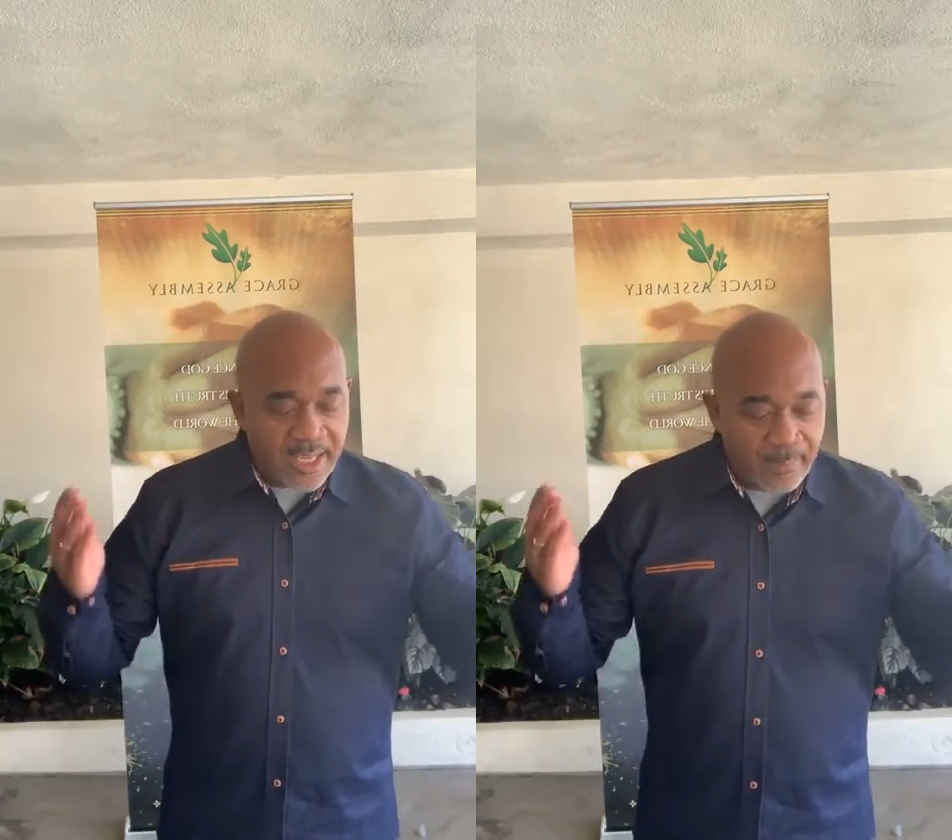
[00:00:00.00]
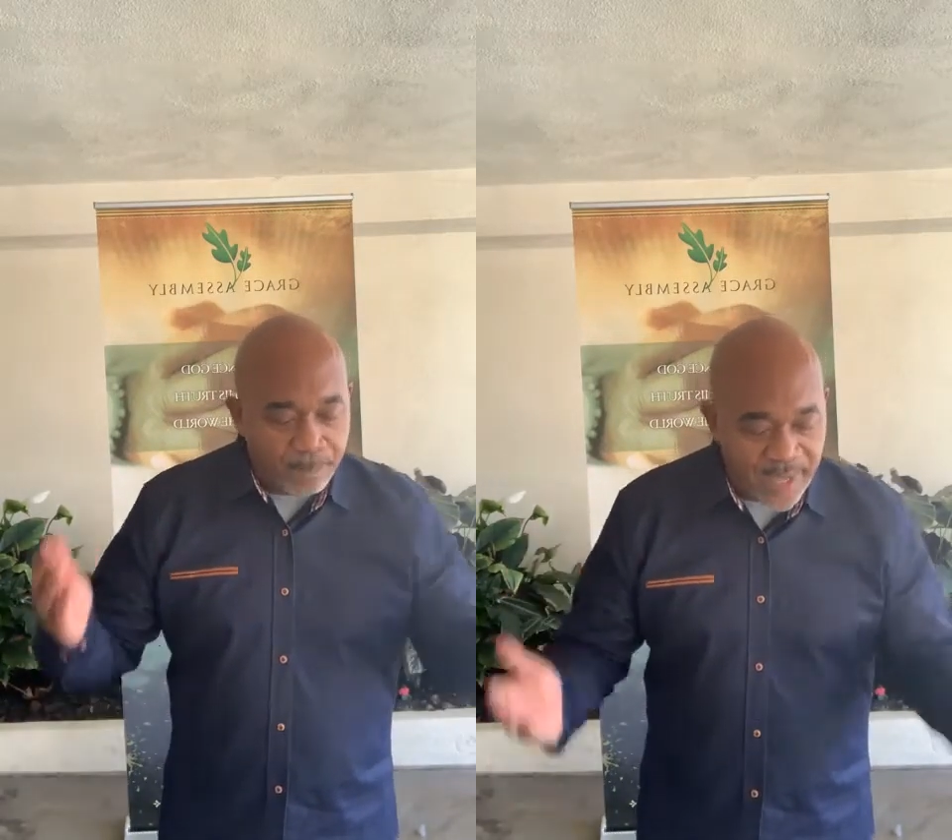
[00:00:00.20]

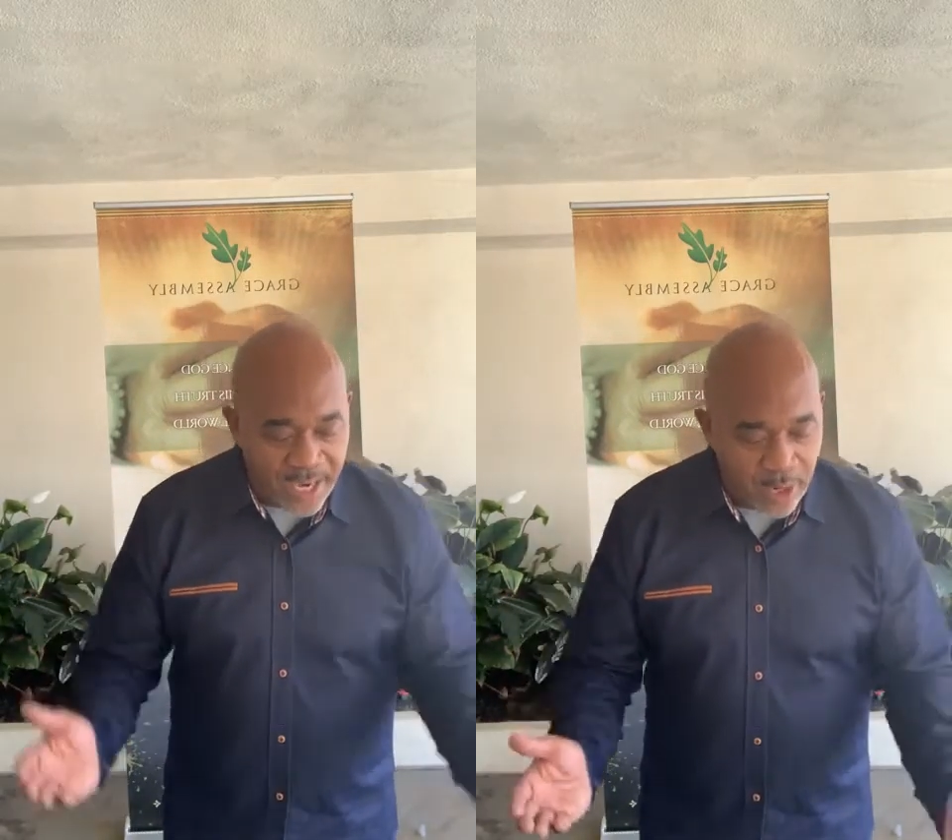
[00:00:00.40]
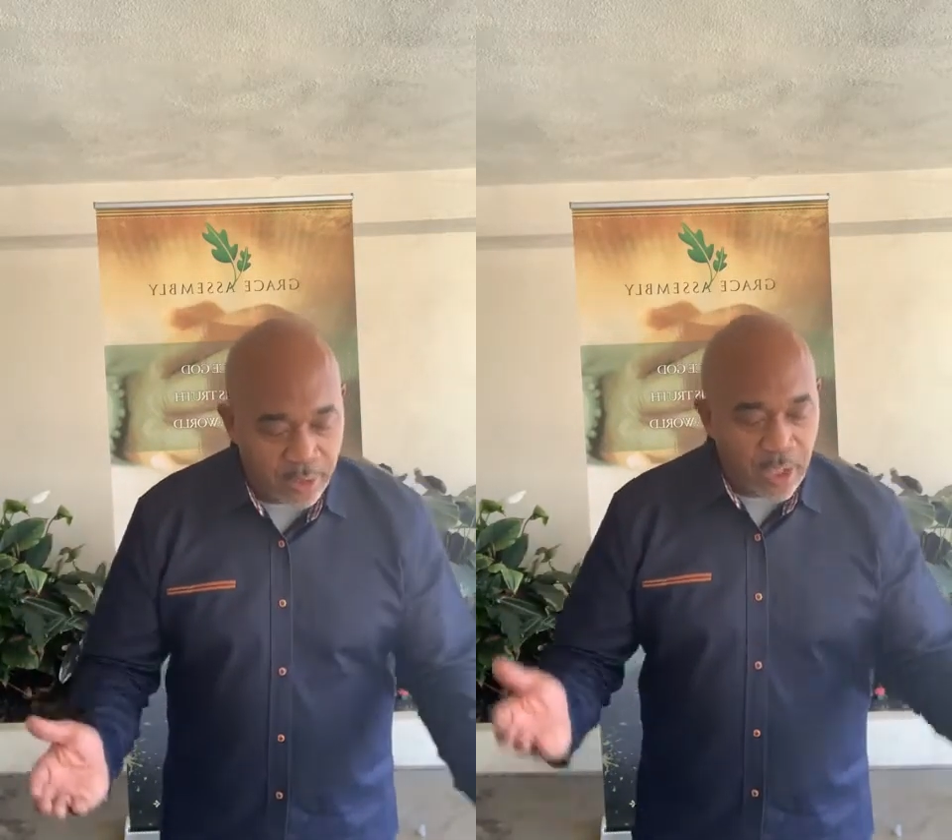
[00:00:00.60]

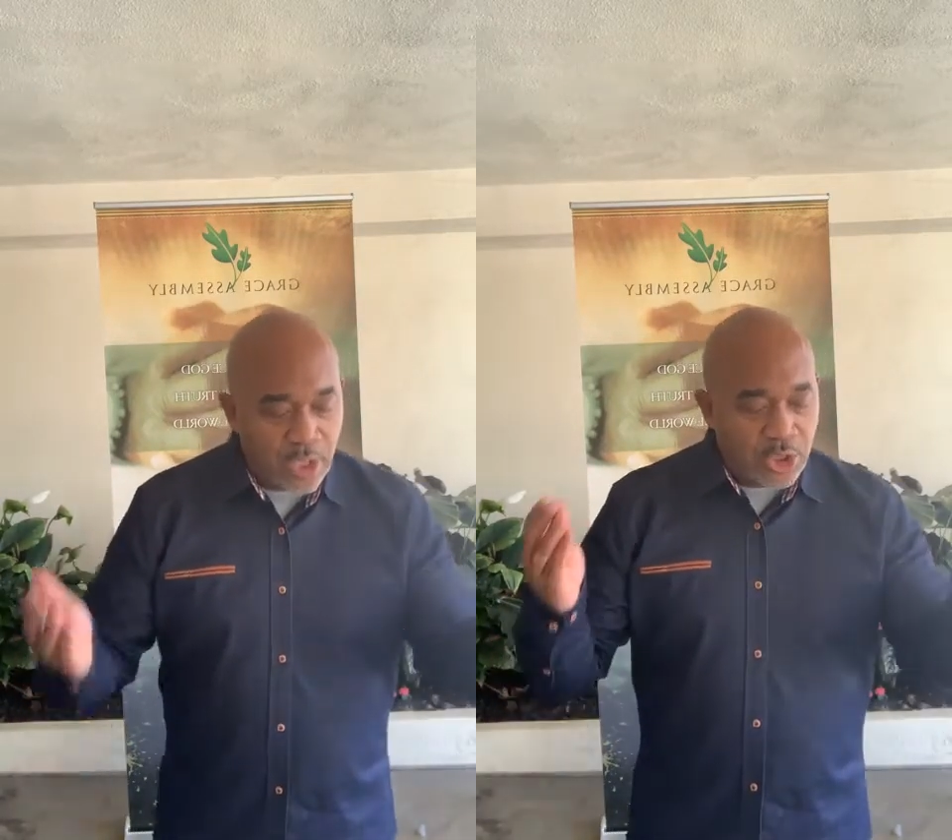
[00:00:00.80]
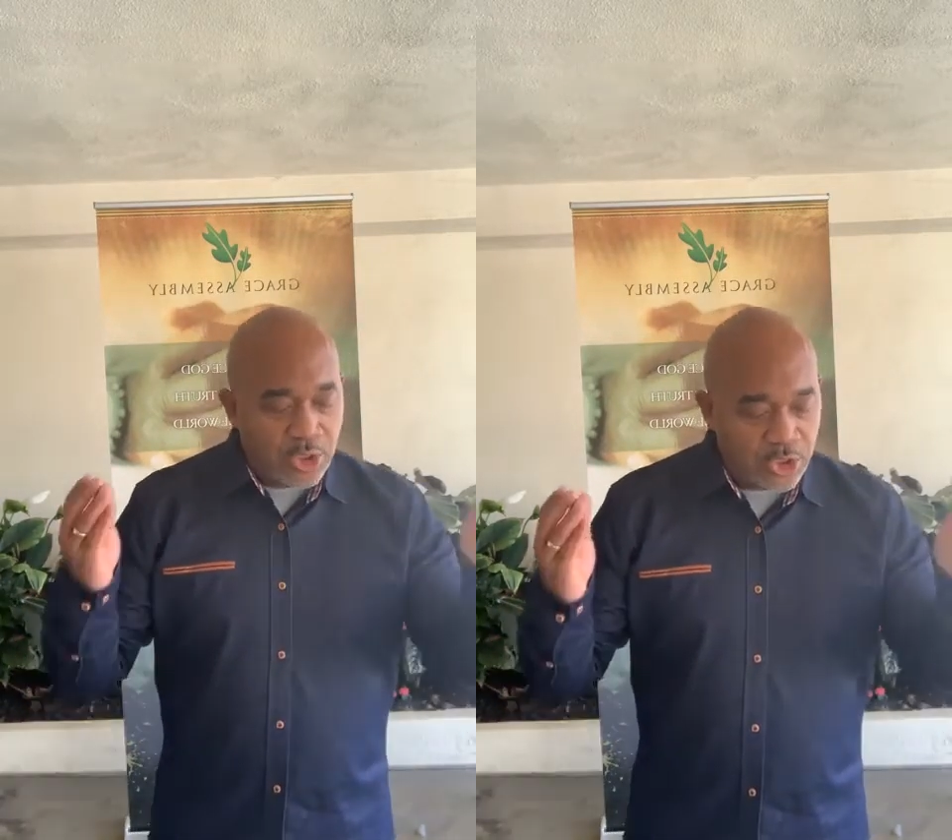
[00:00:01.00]

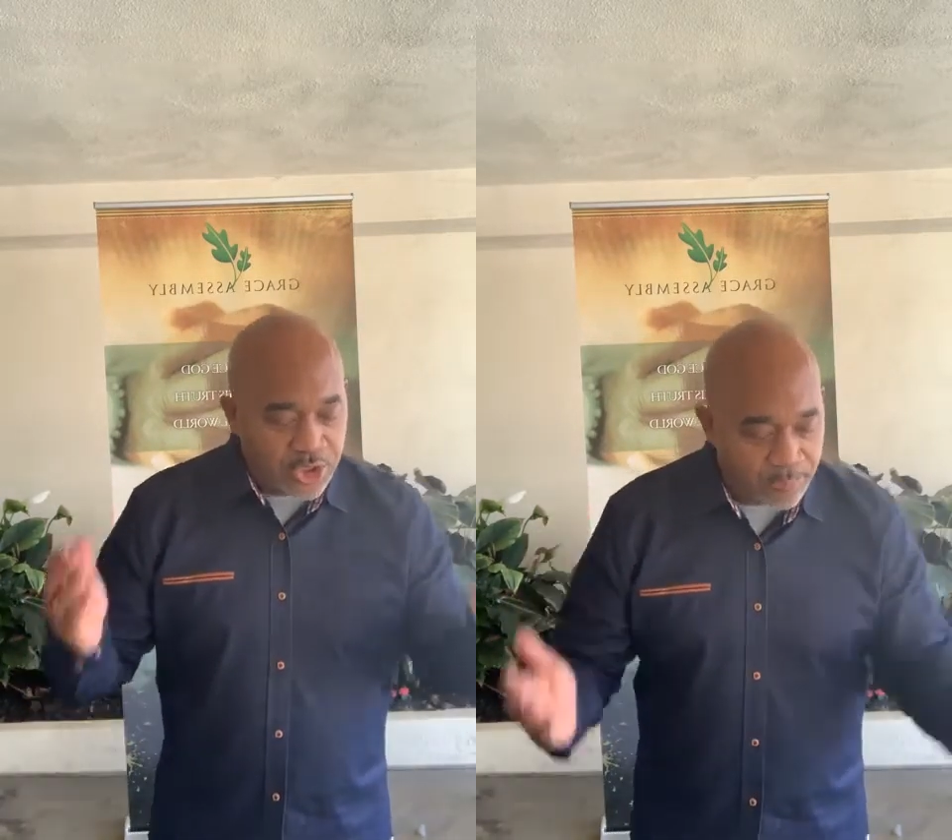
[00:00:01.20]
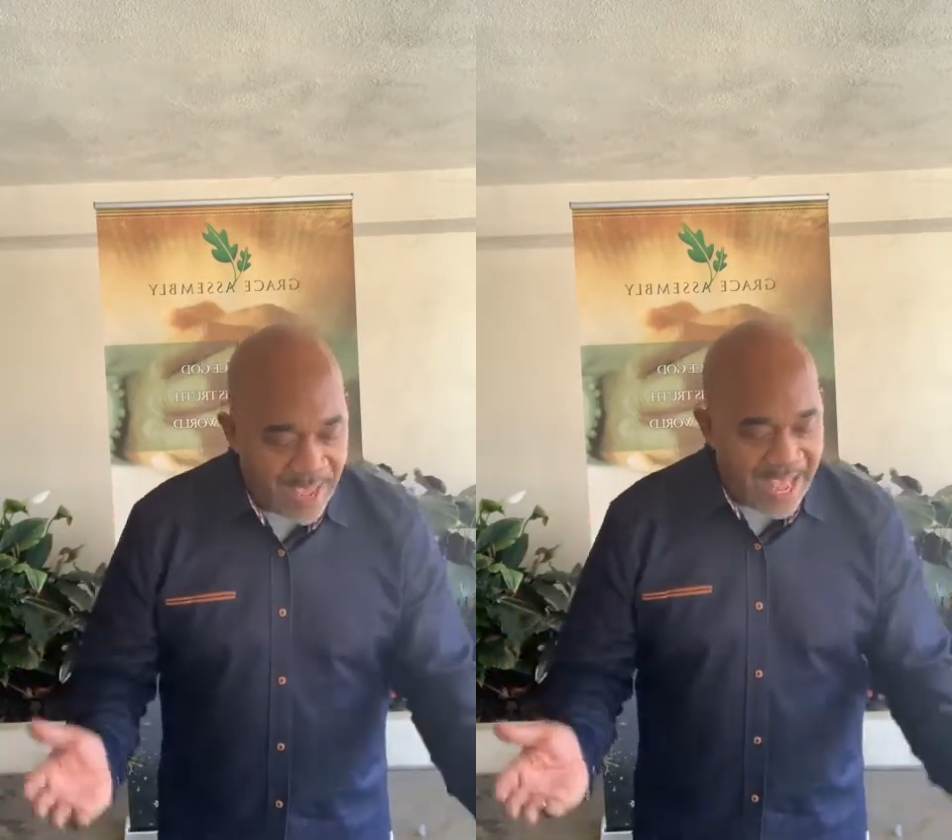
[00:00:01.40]
compared to the
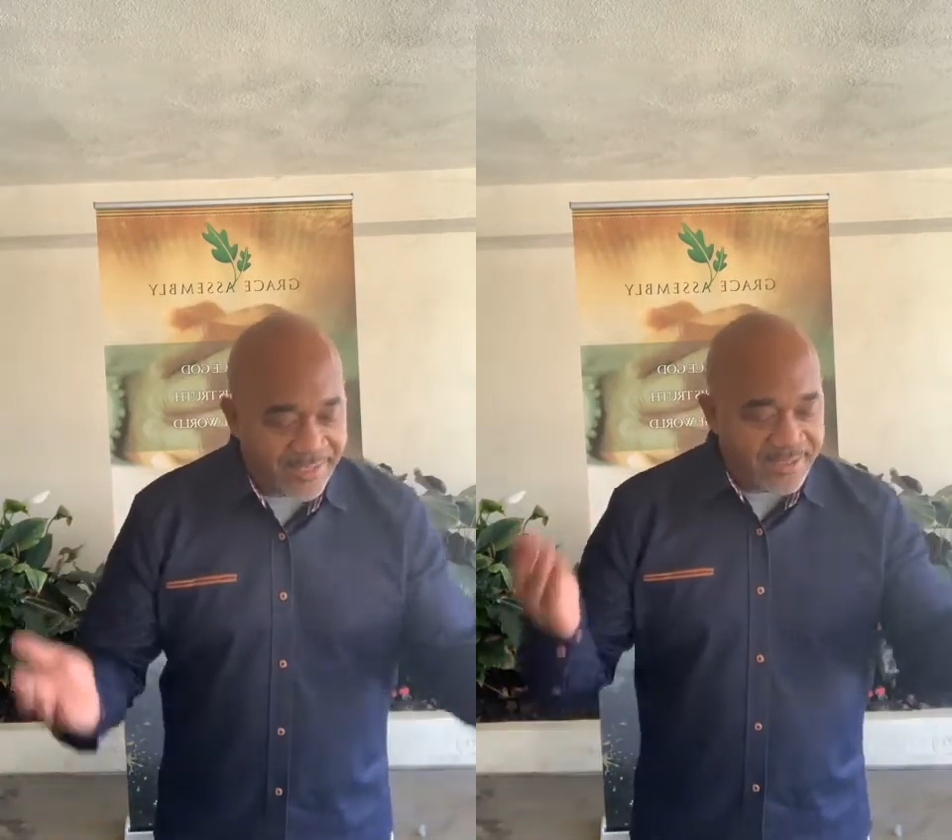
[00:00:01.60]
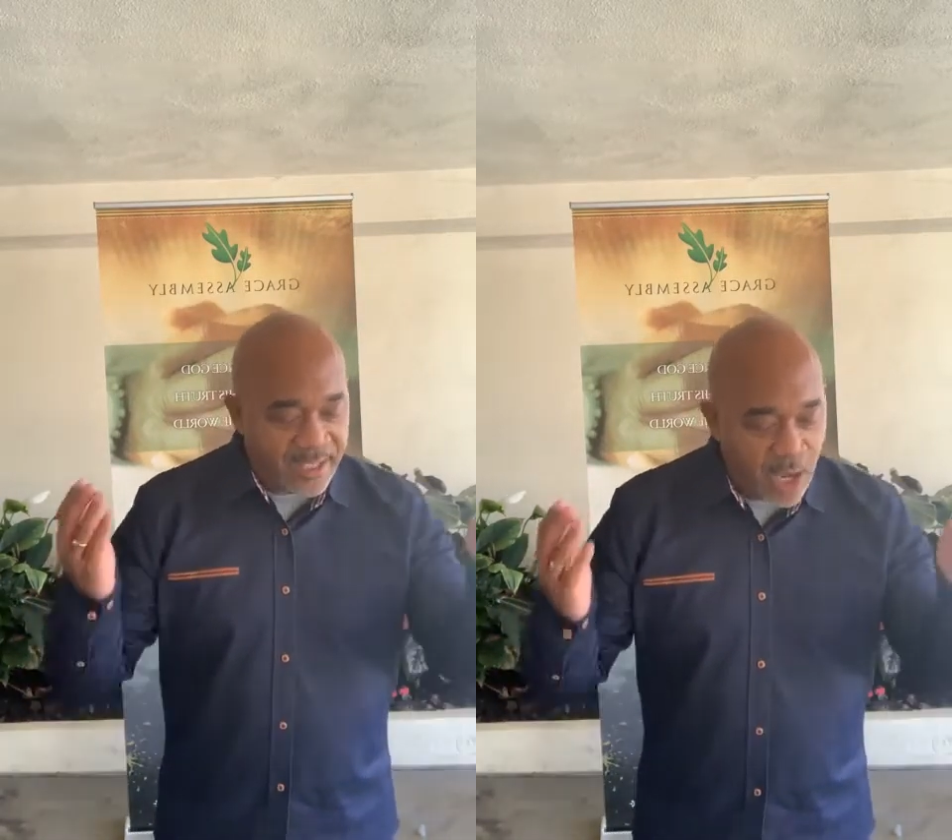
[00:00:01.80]

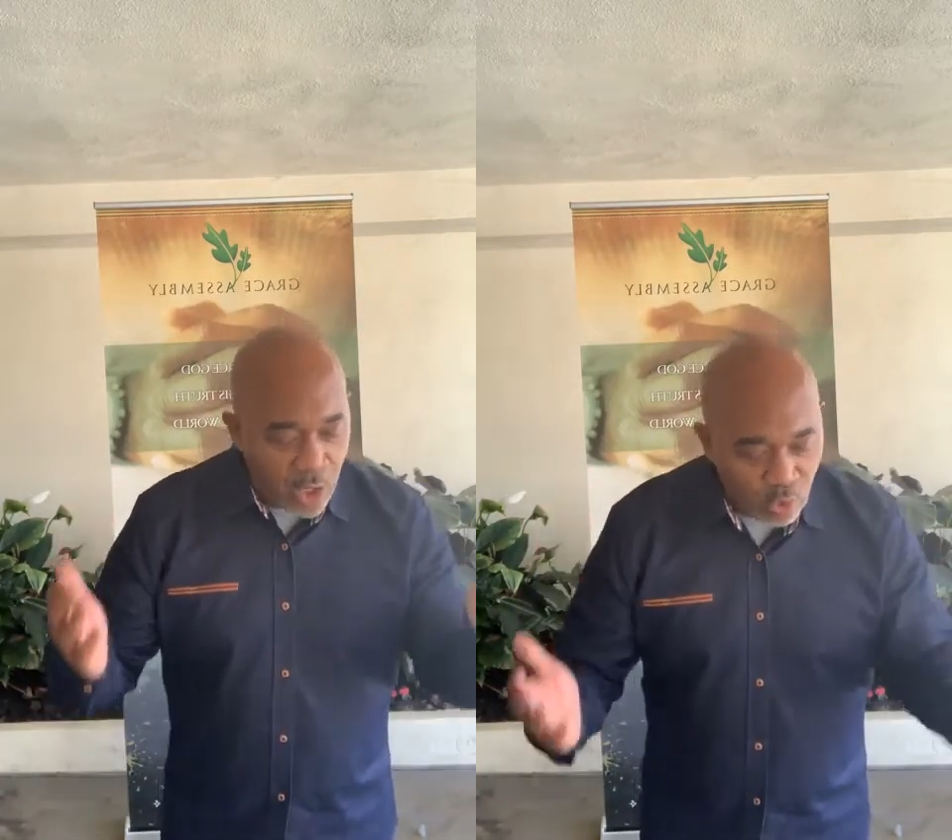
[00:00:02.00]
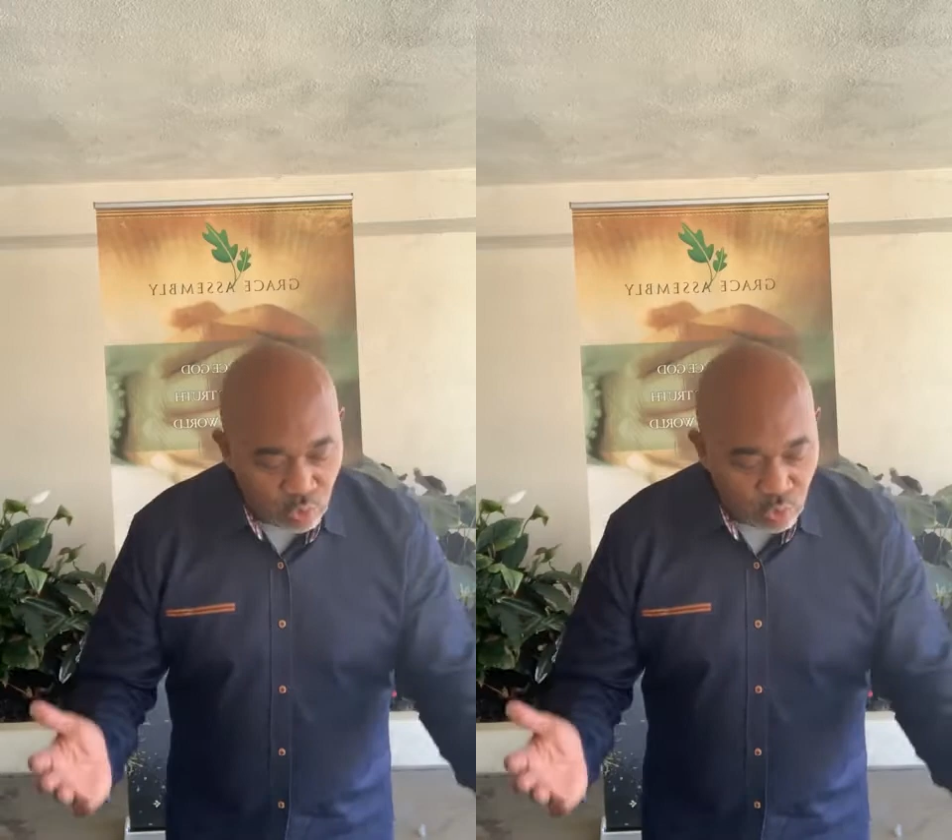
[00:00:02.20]
surpassing